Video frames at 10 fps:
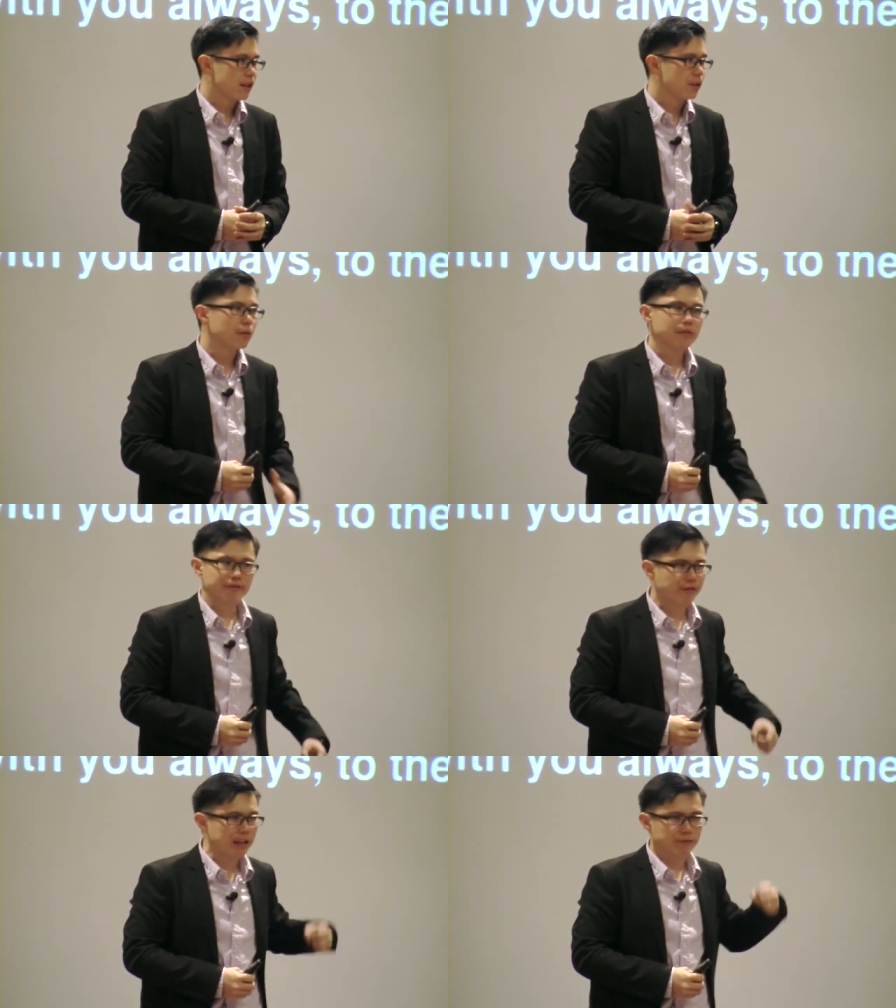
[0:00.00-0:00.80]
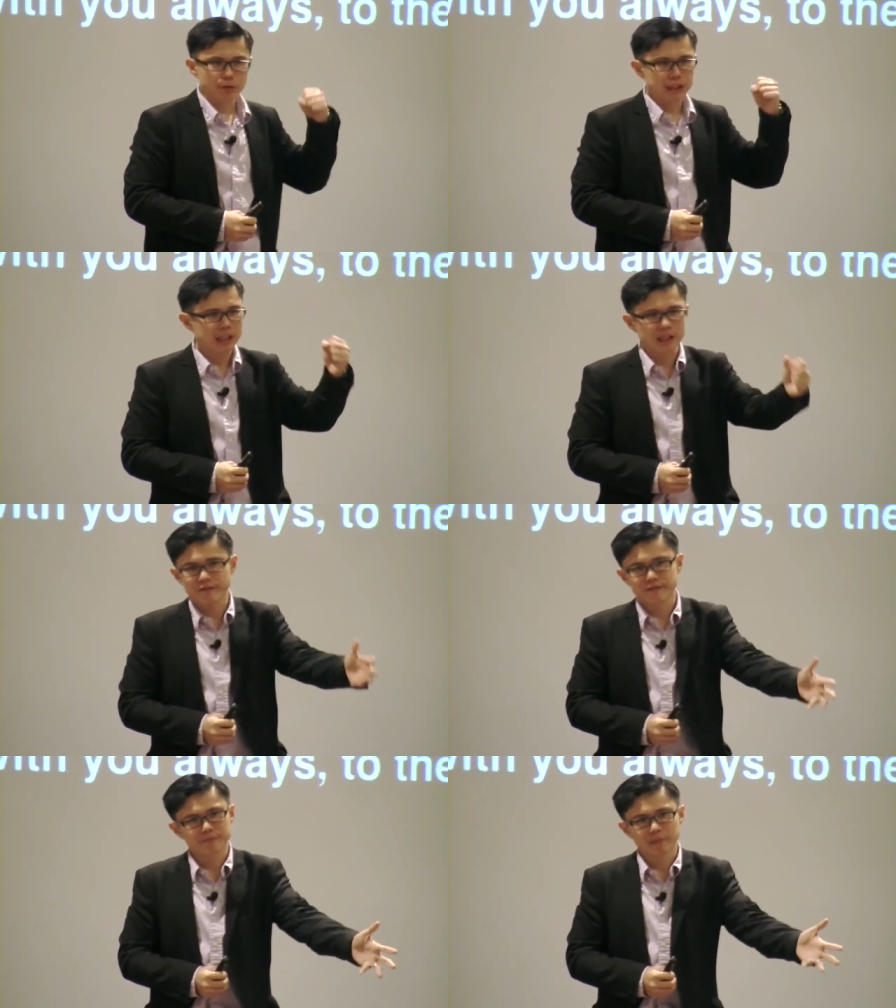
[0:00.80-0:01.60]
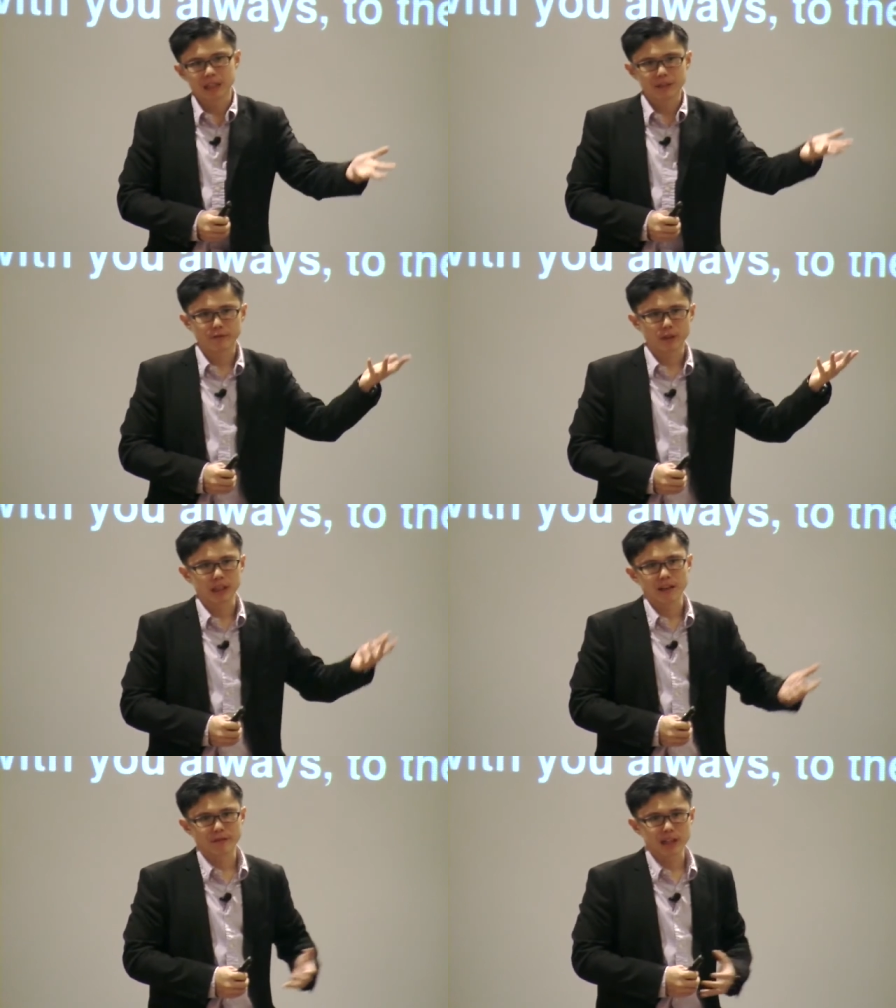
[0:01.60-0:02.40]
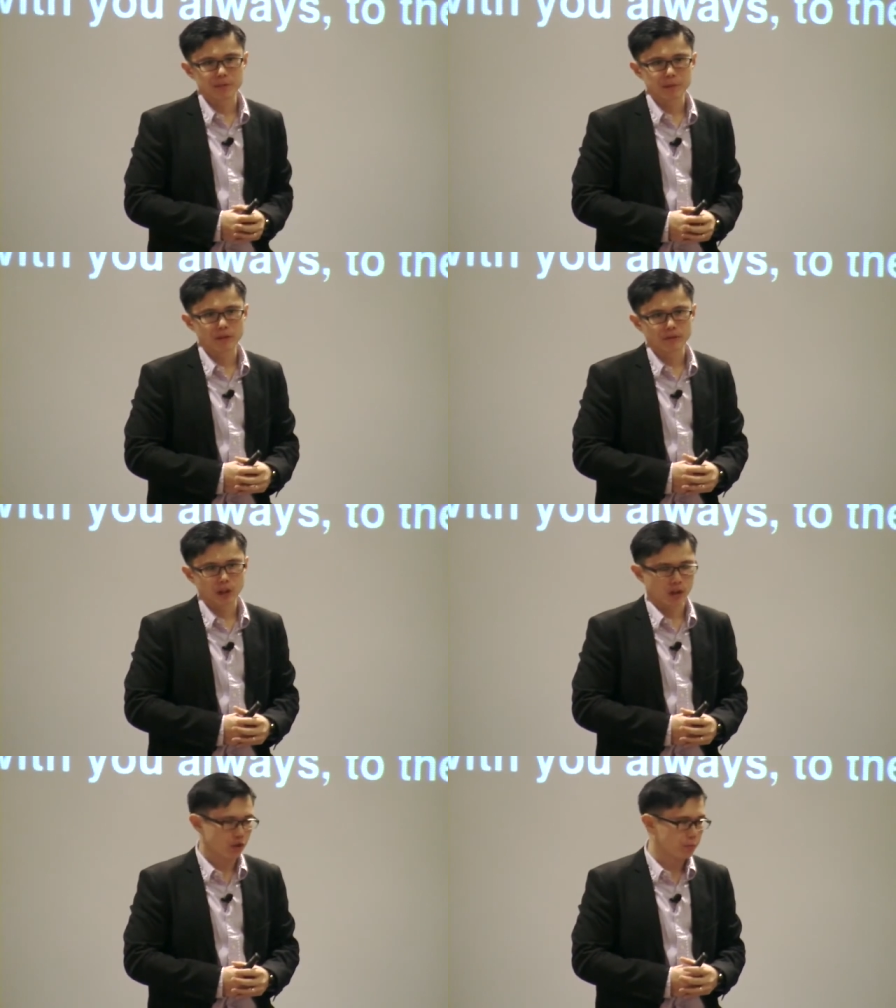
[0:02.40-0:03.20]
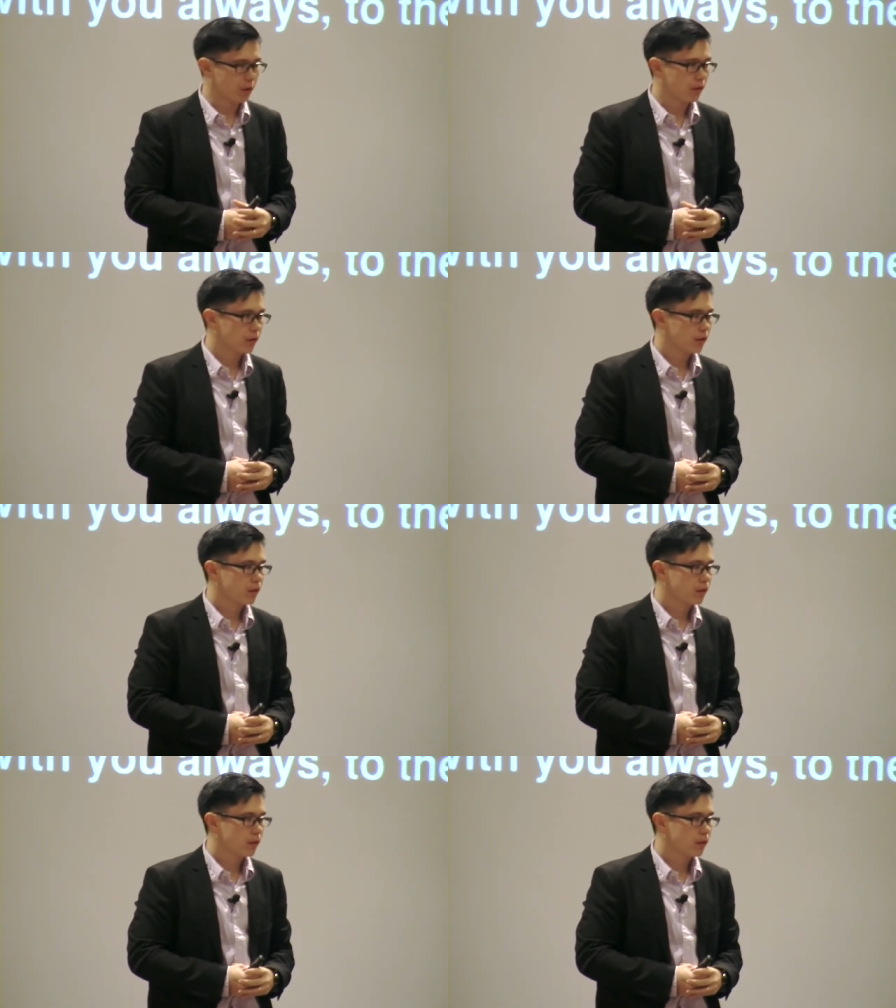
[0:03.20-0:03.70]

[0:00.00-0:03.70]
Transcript: You faithfully give money for the advancement of the gospel.